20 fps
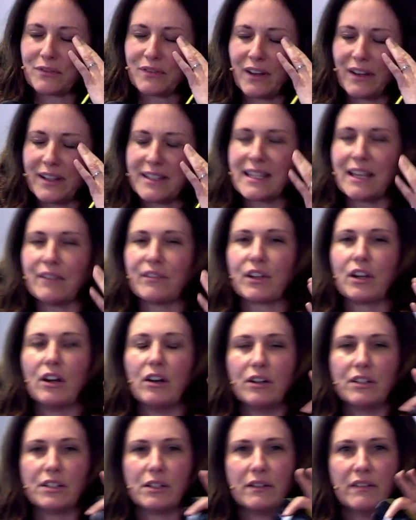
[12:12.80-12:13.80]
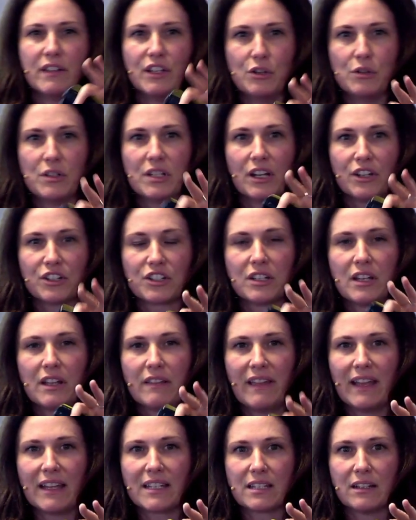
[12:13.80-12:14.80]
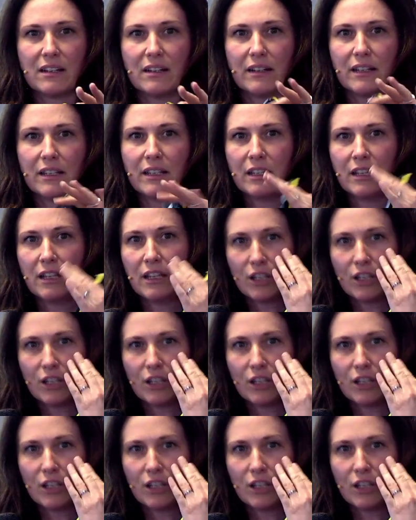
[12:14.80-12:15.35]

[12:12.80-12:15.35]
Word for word: of nice avocado and then you touch that eye,